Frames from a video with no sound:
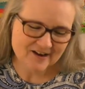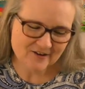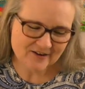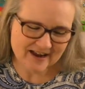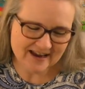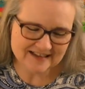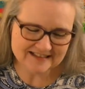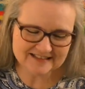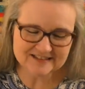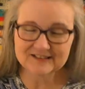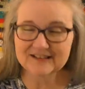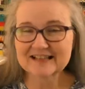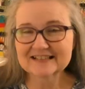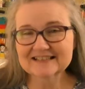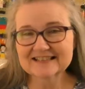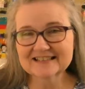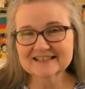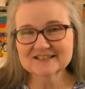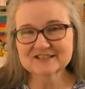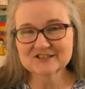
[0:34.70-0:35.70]
okay, so let's
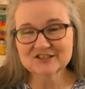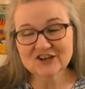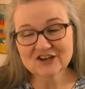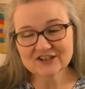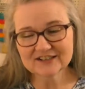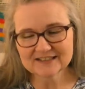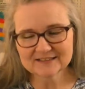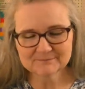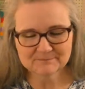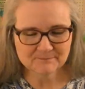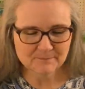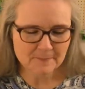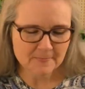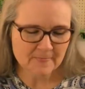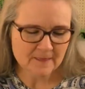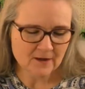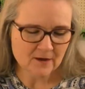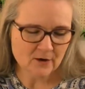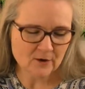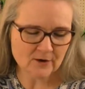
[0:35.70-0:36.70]
get started.
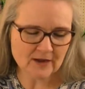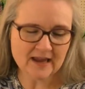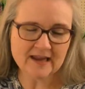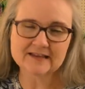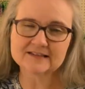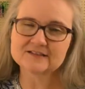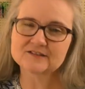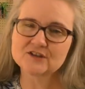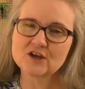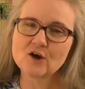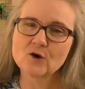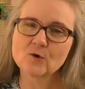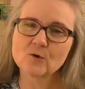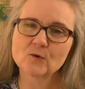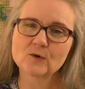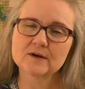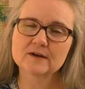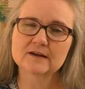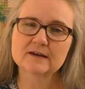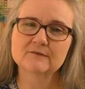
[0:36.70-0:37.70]
Okay, so
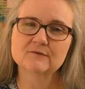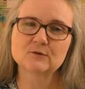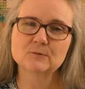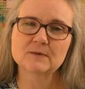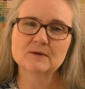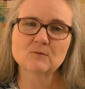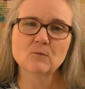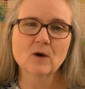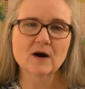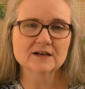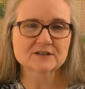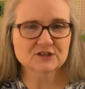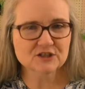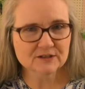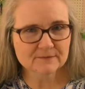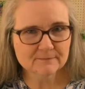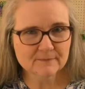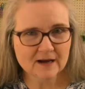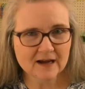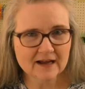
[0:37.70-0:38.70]
if you've been
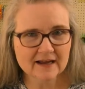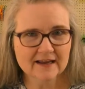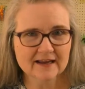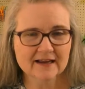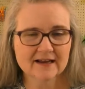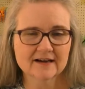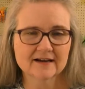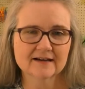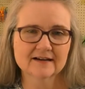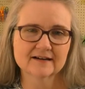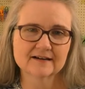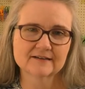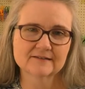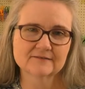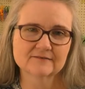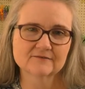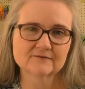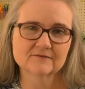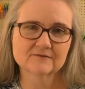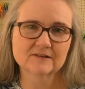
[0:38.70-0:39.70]
watching my uh,
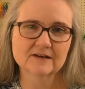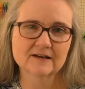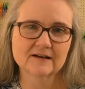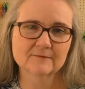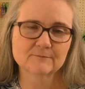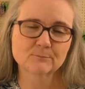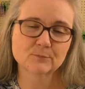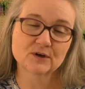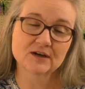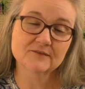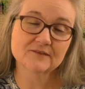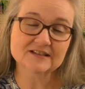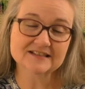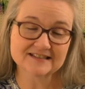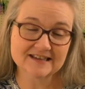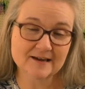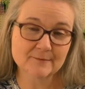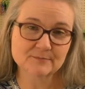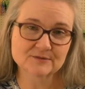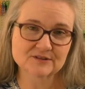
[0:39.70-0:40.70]

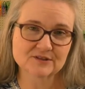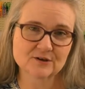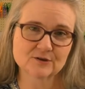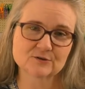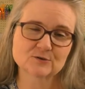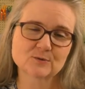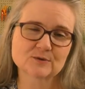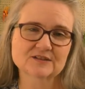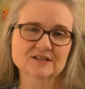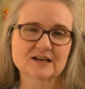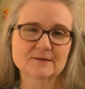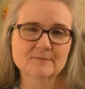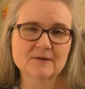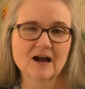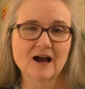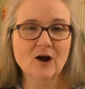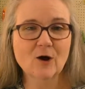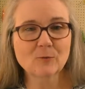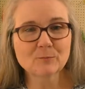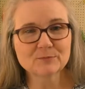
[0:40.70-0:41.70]
previous episodes, which I'm, i
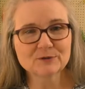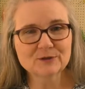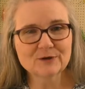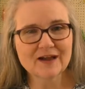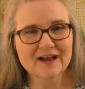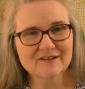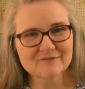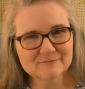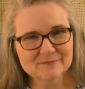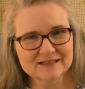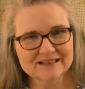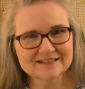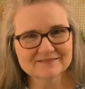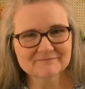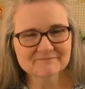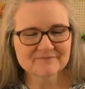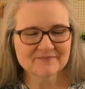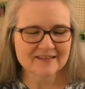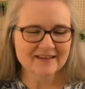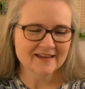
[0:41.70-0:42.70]
hope you have been,
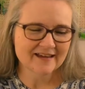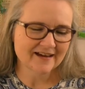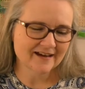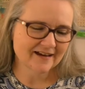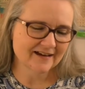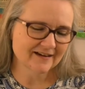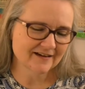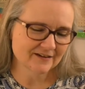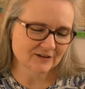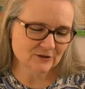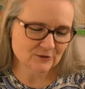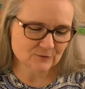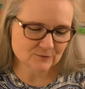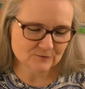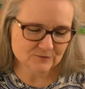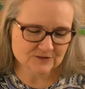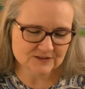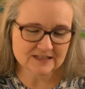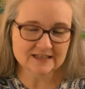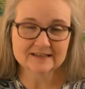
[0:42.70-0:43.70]
uh,
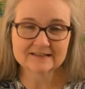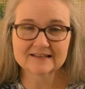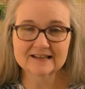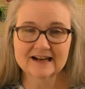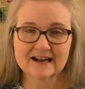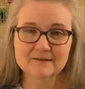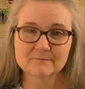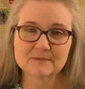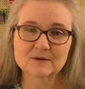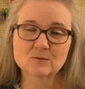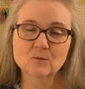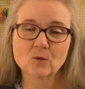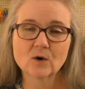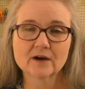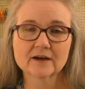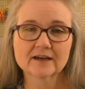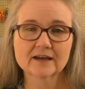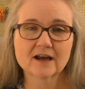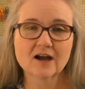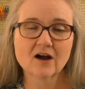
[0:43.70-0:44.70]
you've seen that I've been
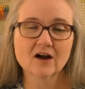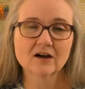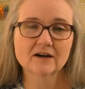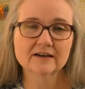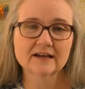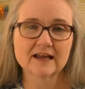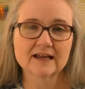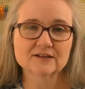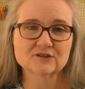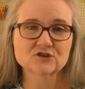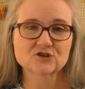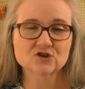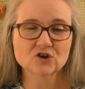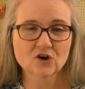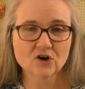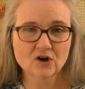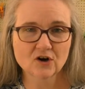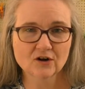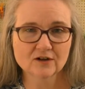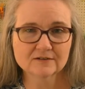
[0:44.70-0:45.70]
working on a
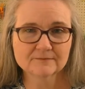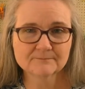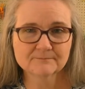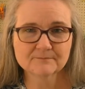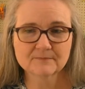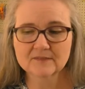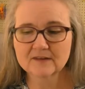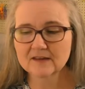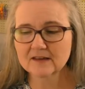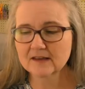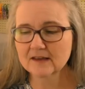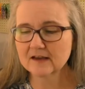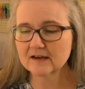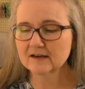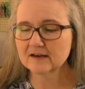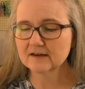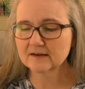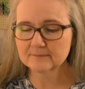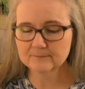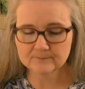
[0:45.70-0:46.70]
shawl,
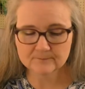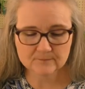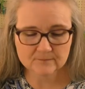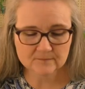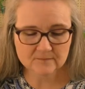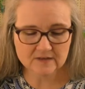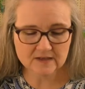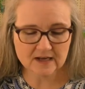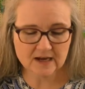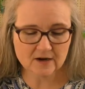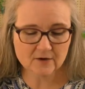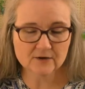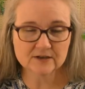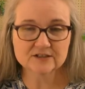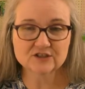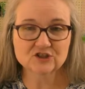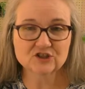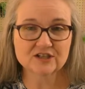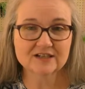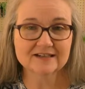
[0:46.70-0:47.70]
um, the
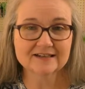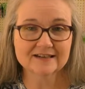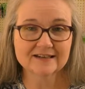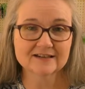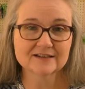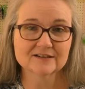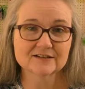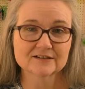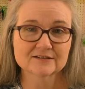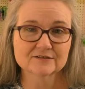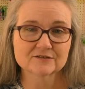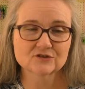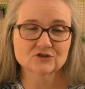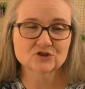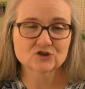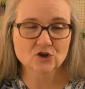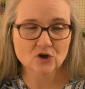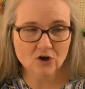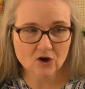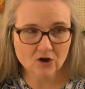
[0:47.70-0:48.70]
Erigeneia
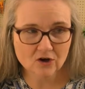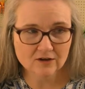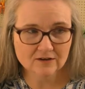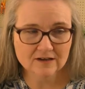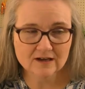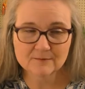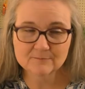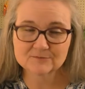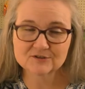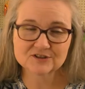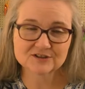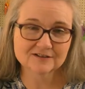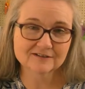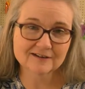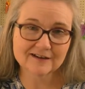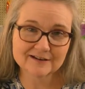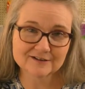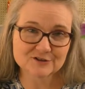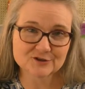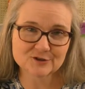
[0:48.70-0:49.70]
shawl. I'm still
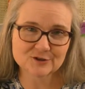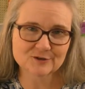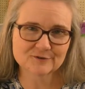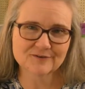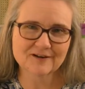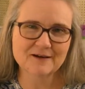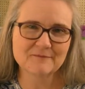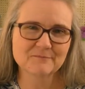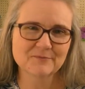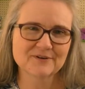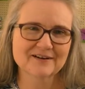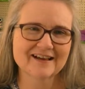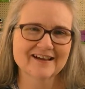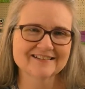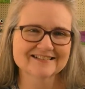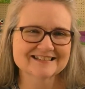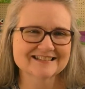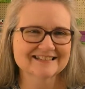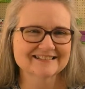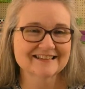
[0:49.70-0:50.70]
not sure if I'm
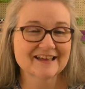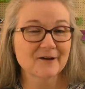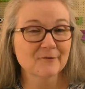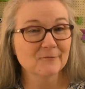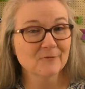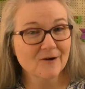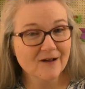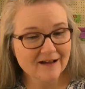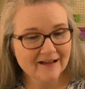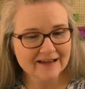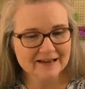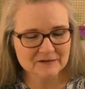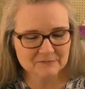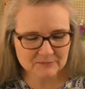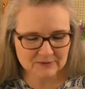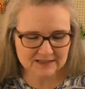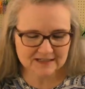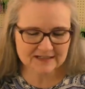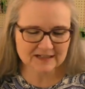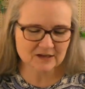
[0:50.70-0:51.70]
pronouncing that right,
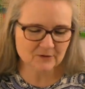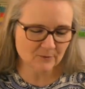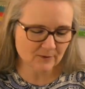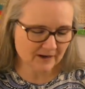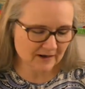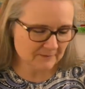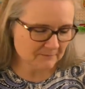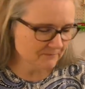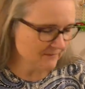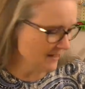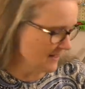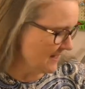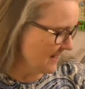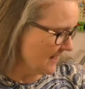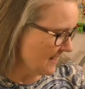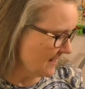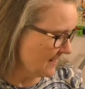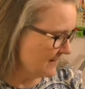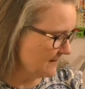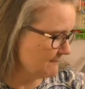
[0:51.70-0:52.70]
but anyway,
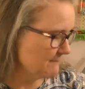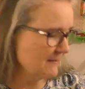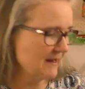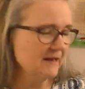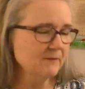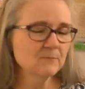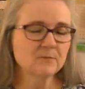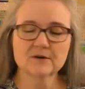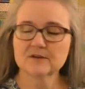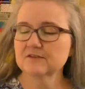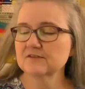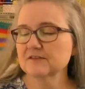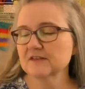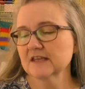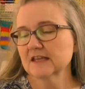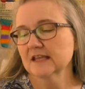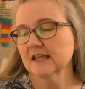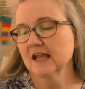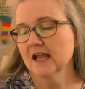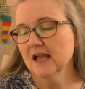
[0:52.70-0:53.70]
it made with
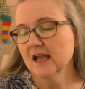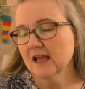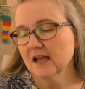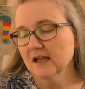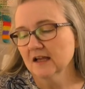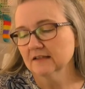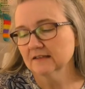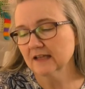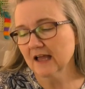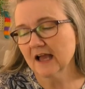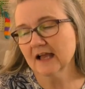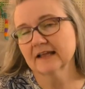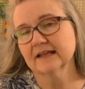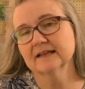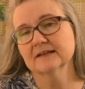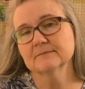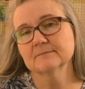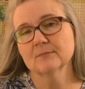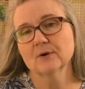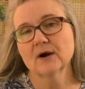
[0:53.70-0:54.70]
the
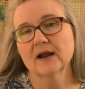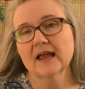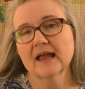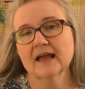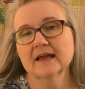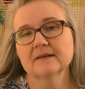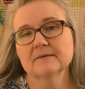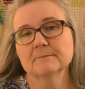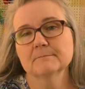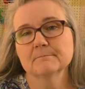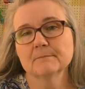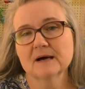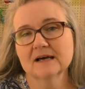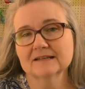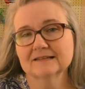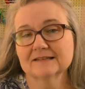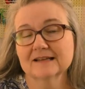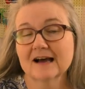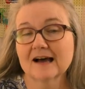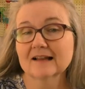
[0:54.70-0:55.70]
Lion brand
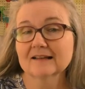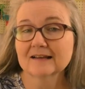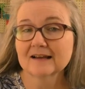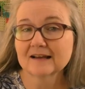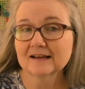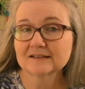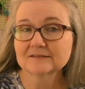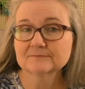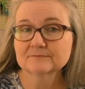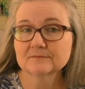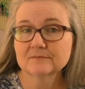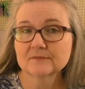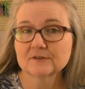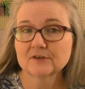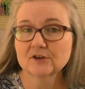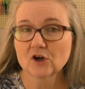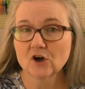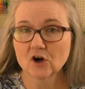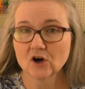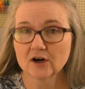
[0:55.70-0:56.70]
mandala
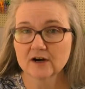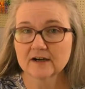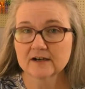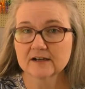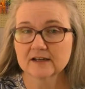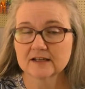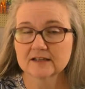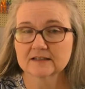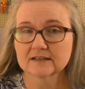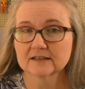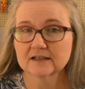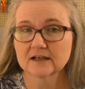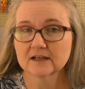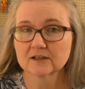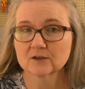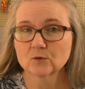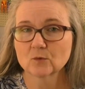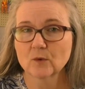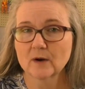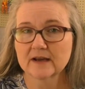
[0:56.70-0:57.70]
yarn in the
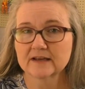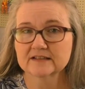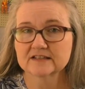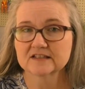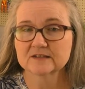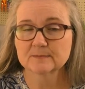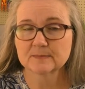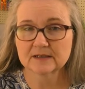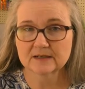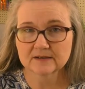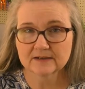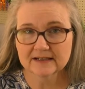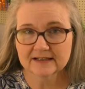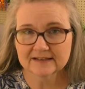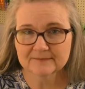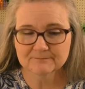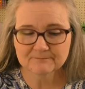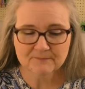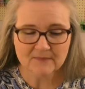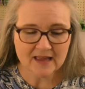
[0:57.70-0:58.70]
colorway Spirit,
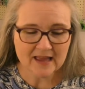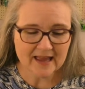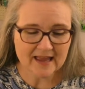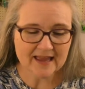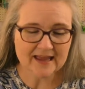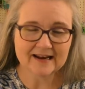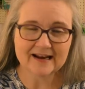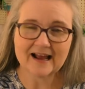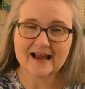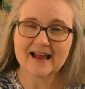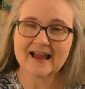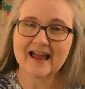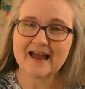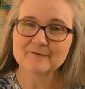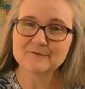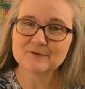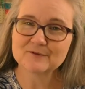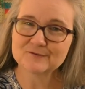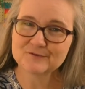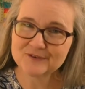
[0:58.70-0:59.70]
and I
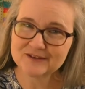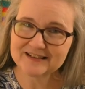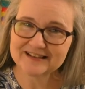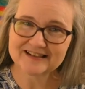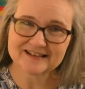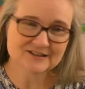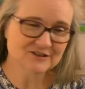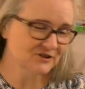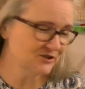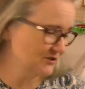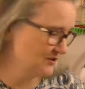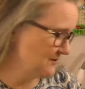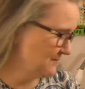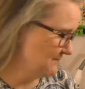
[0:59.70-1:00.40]
have it finished.